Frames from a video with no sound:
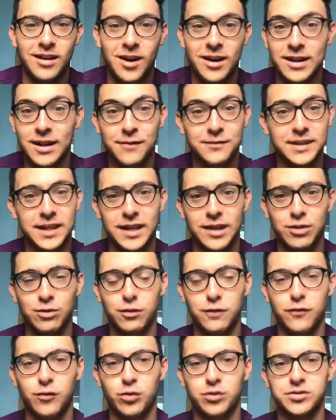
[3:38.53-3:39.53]
I'd love to hear
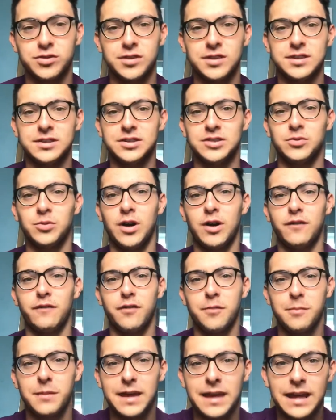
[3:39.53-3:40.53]
your thoughts on this as well.
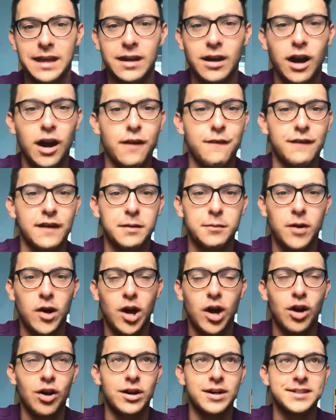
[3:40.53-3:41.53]
For me, I think my
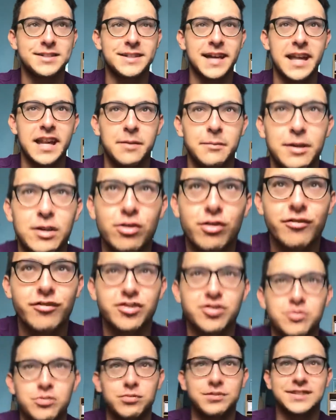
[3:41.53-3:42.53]
heart is telling me
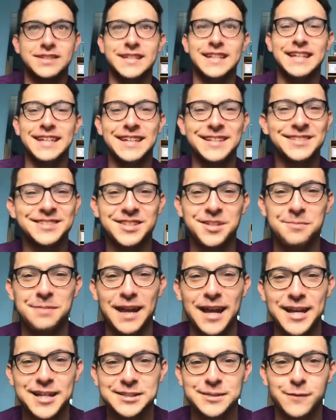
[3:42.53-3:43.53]
Norwich will sneak into the
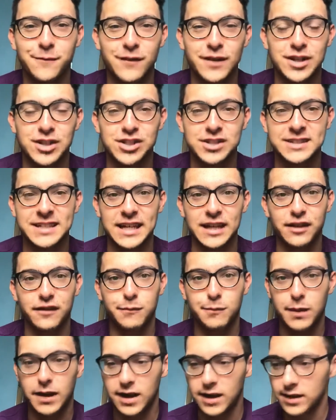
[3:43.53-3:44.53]
playoffs and finish 6th,
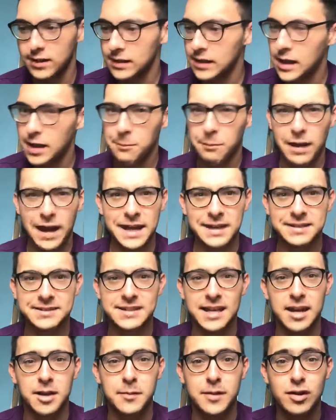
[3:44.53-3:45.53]
but my head is
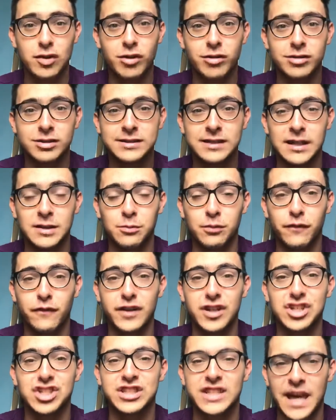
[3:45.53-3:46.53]
telling me Norwich City will
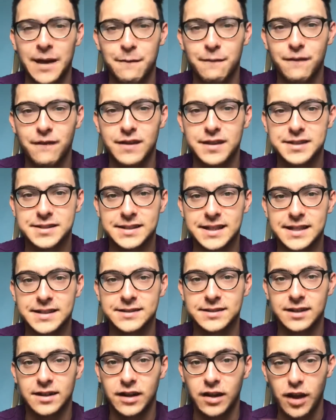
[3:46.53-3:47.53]
finish 10th this
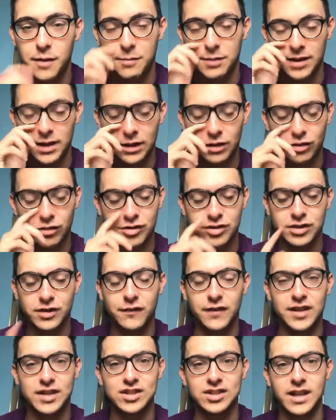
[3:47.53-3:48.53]
season, and I predict Norwich to
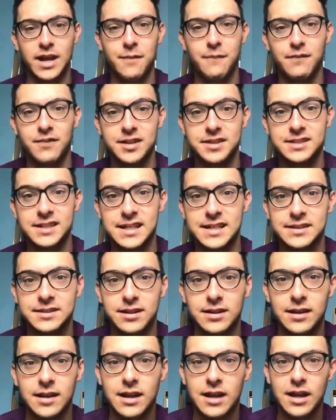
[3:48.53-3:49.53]
finish 10th this
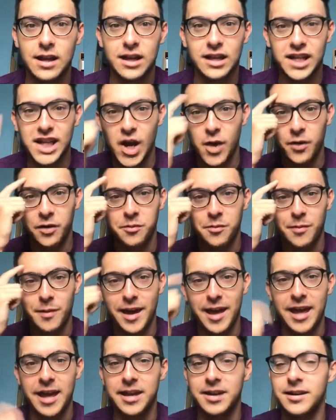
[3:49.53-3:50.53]
season, going with
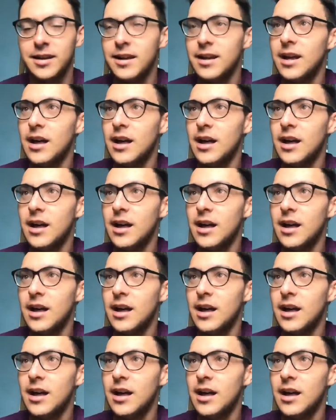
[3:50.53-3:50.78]
my head.